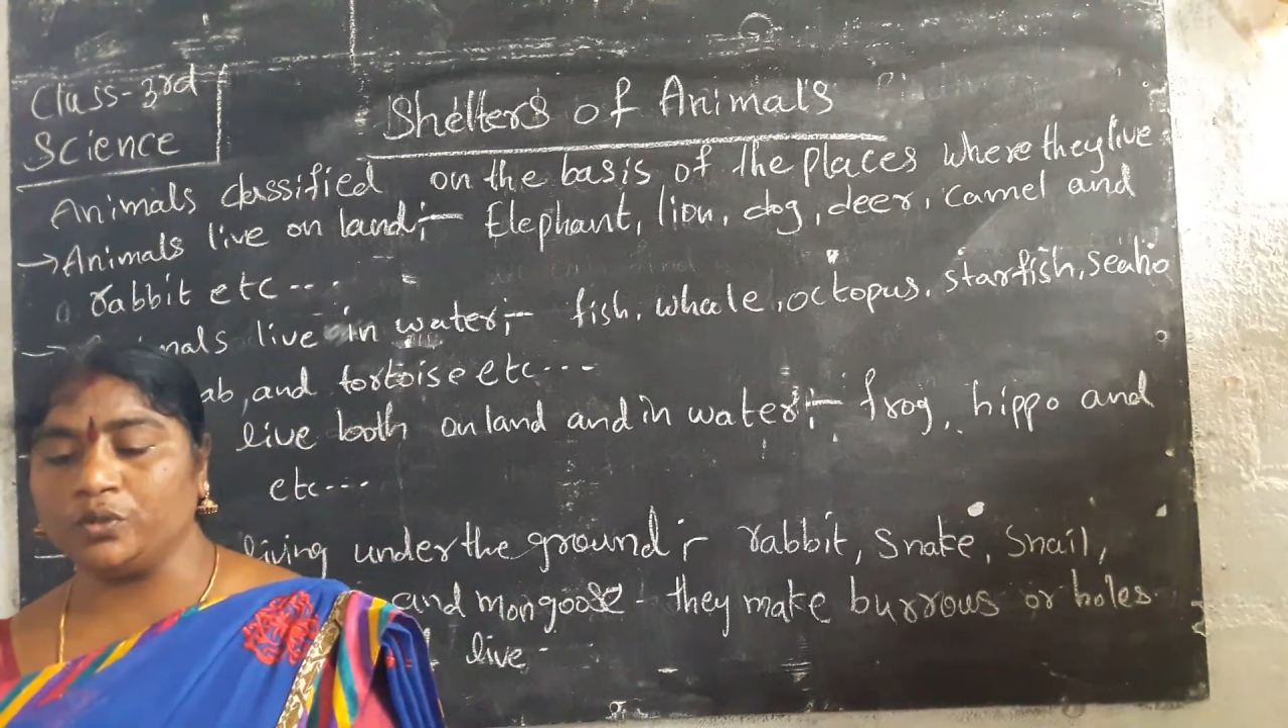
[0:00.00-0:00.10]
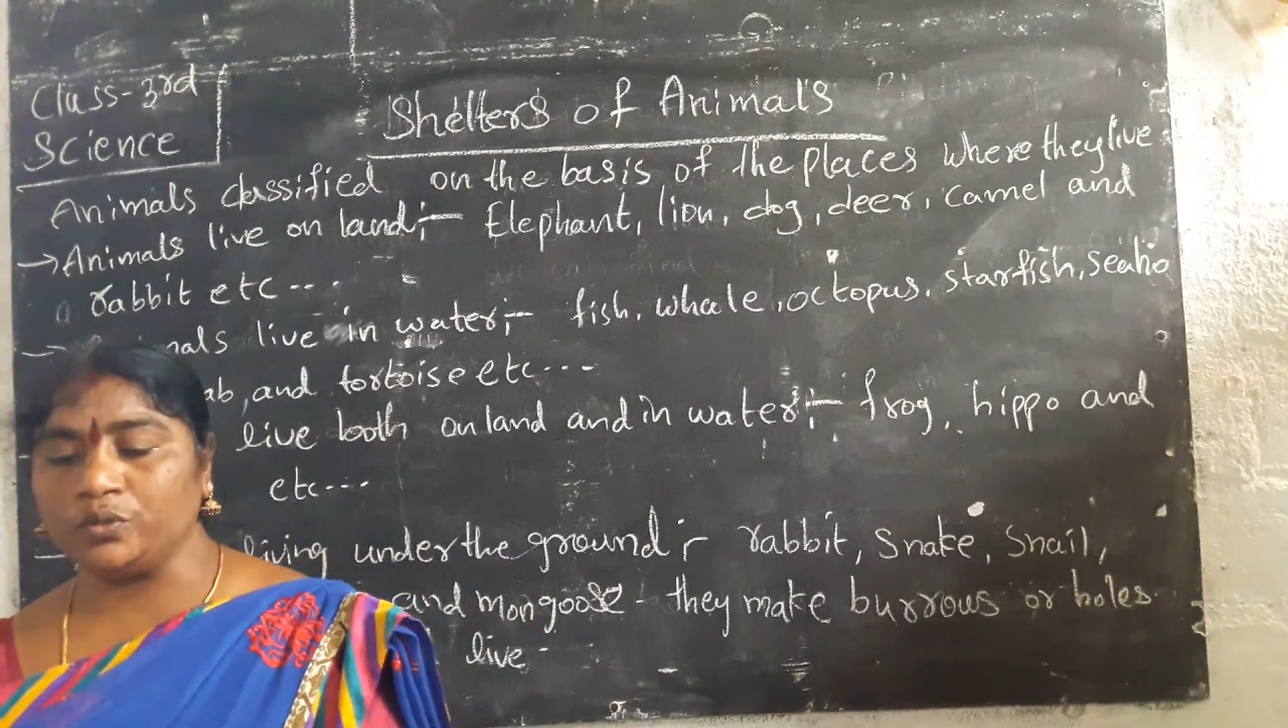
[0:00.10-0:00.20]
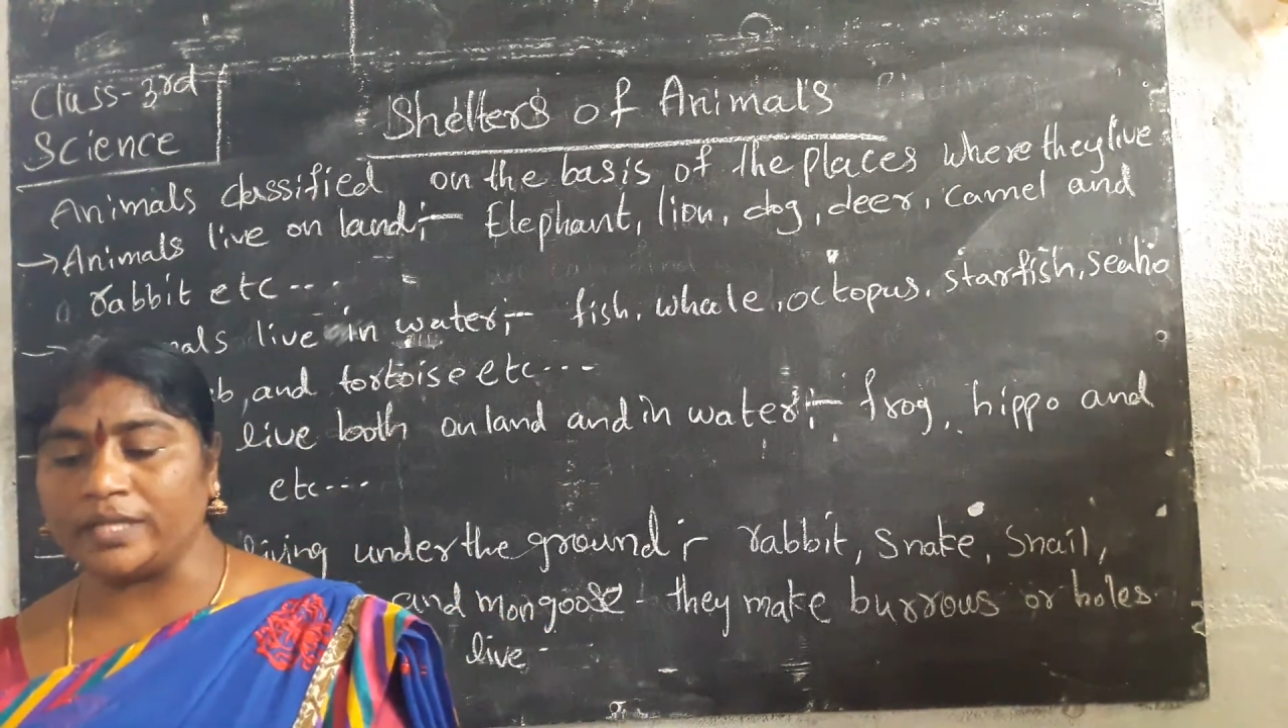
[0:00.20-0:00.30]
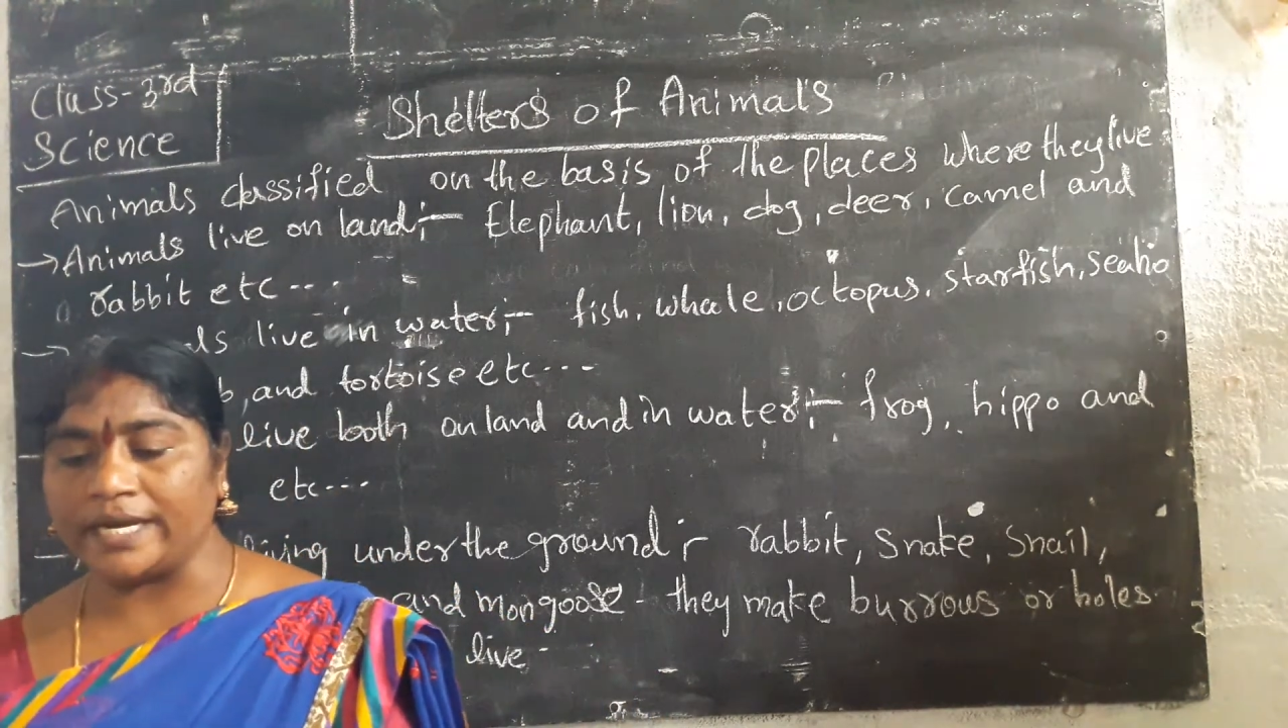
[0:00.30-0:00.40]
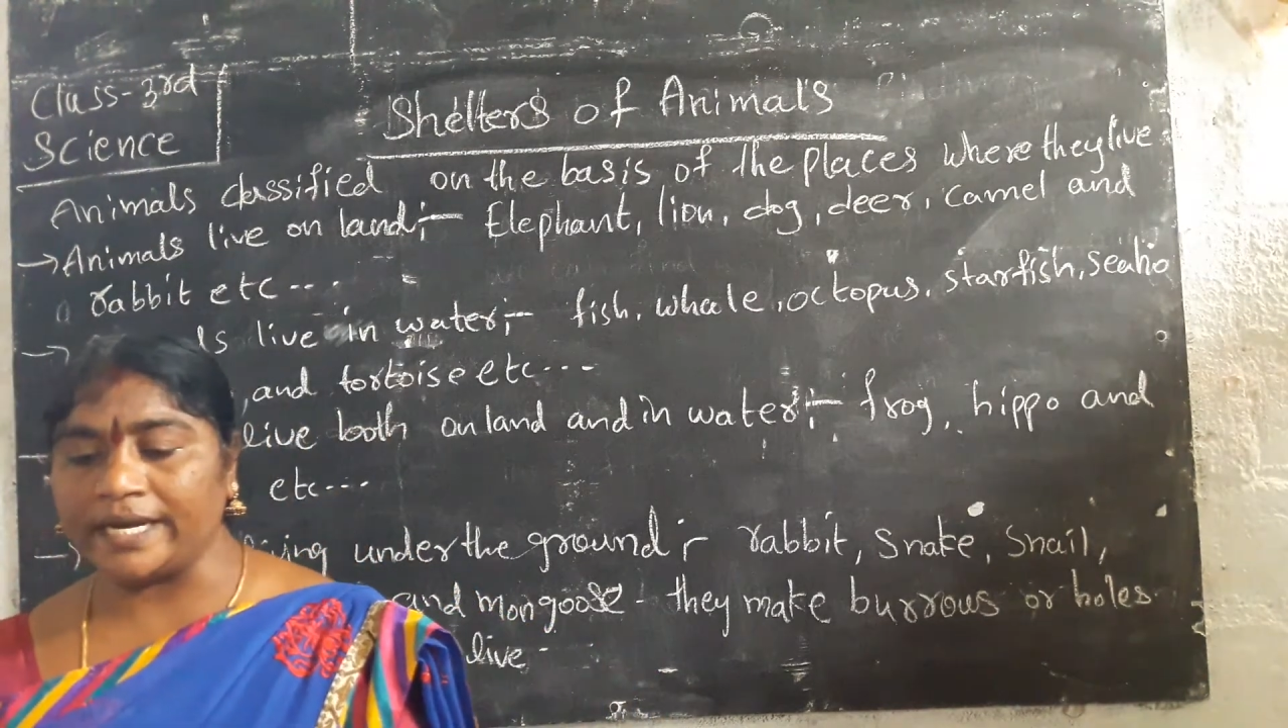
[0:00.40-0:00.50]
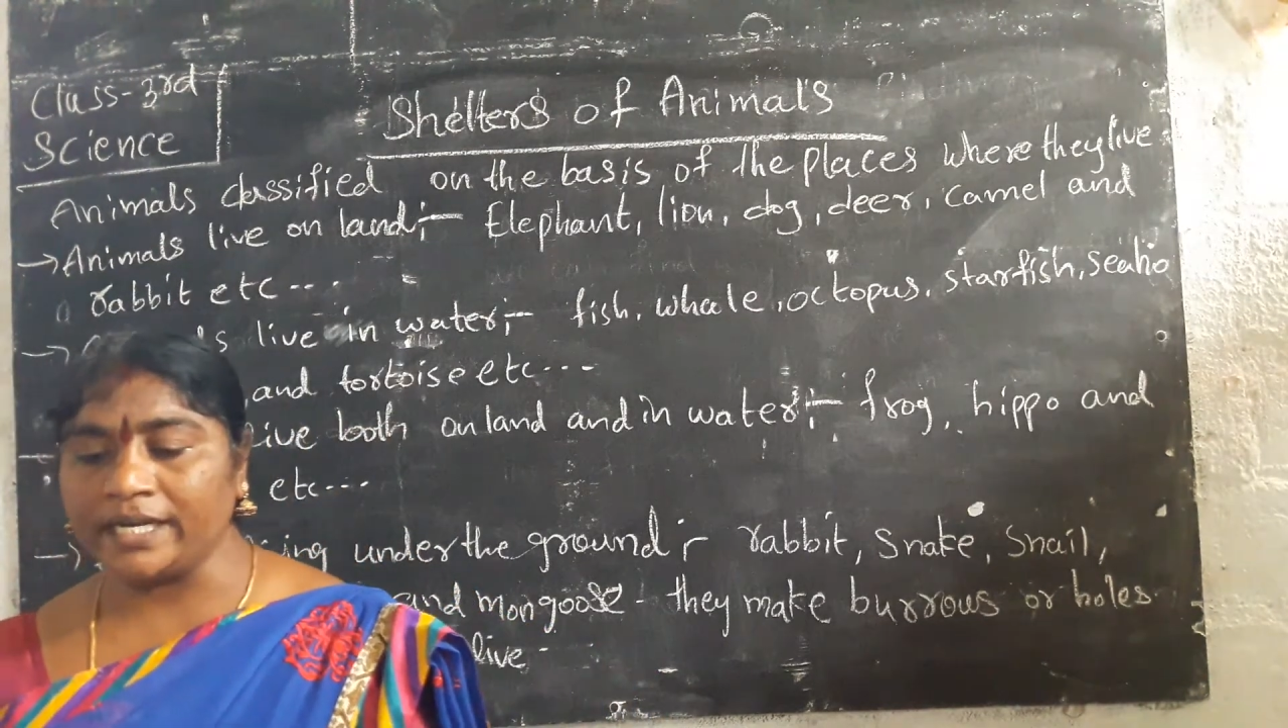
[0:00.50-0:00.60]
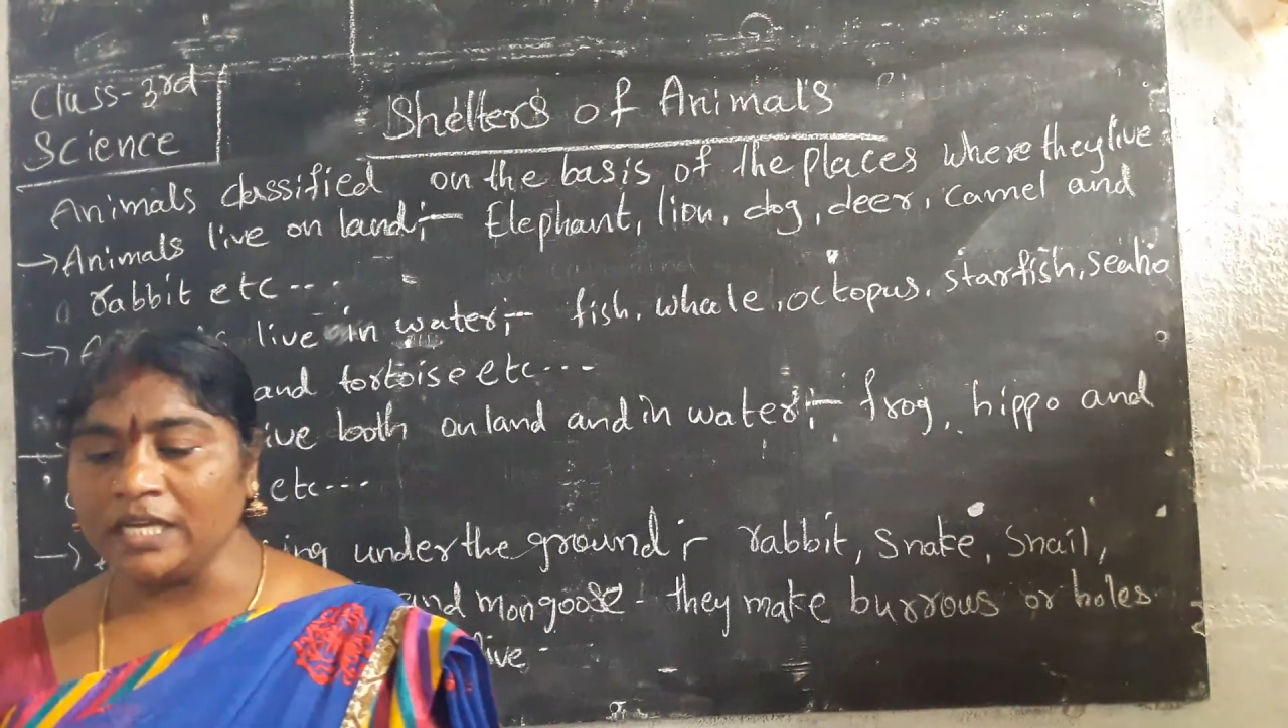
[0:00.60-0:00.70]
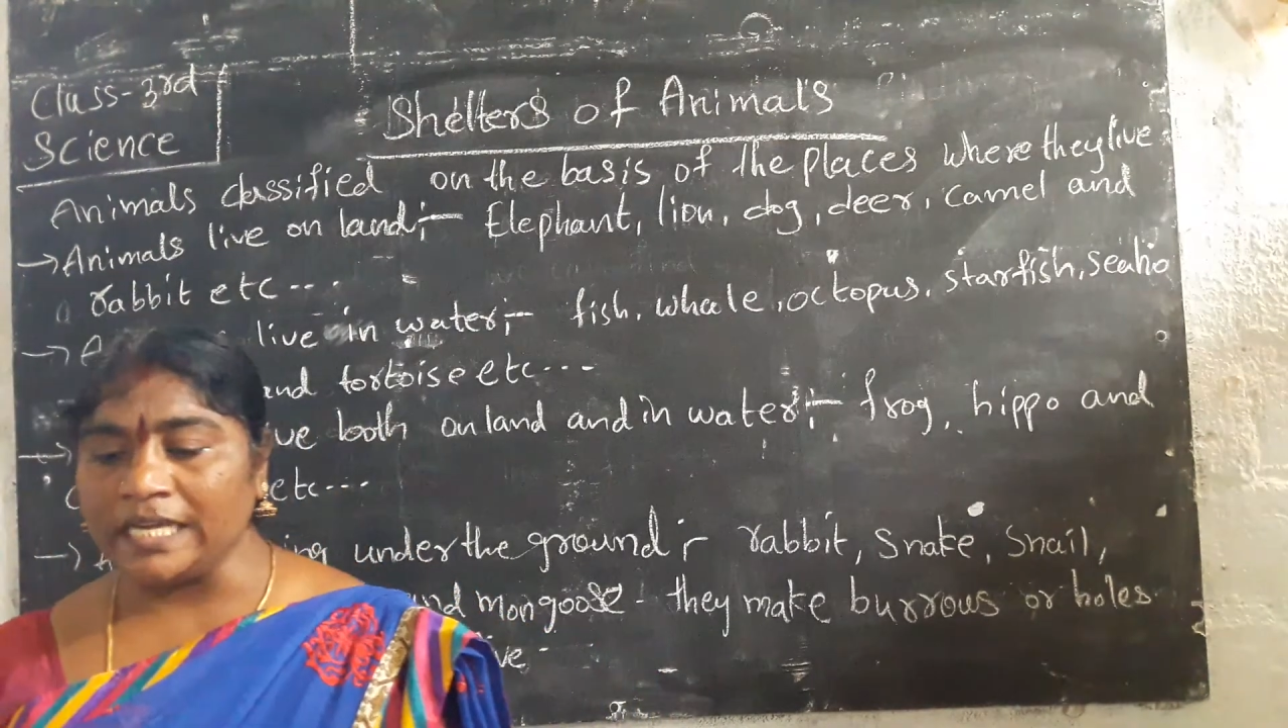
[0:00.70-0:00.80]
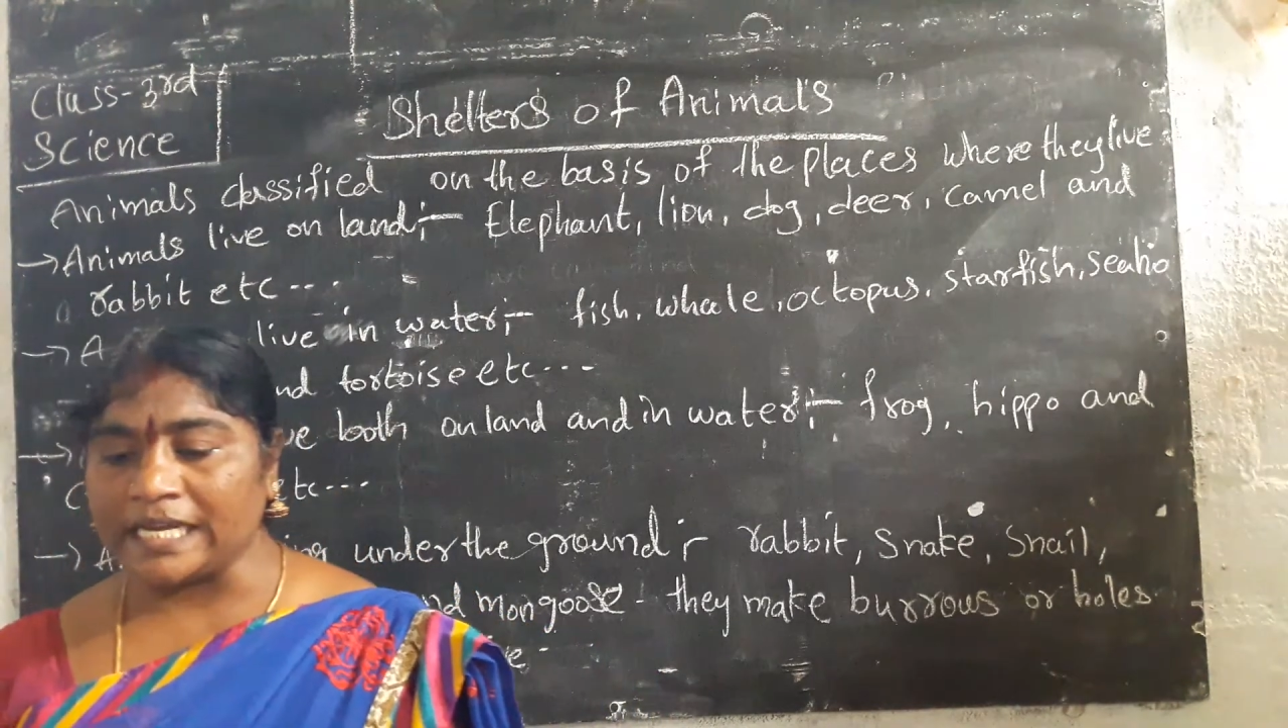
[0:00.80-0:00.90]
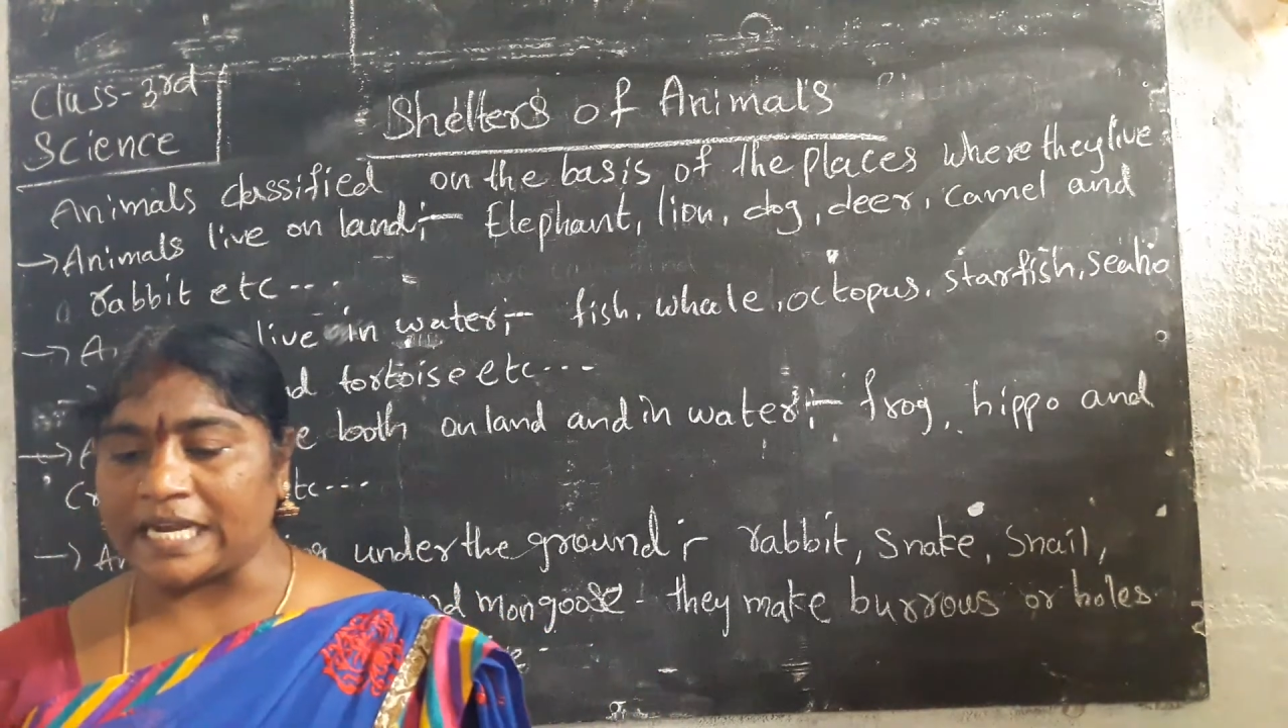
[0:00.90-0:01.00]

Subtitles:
to that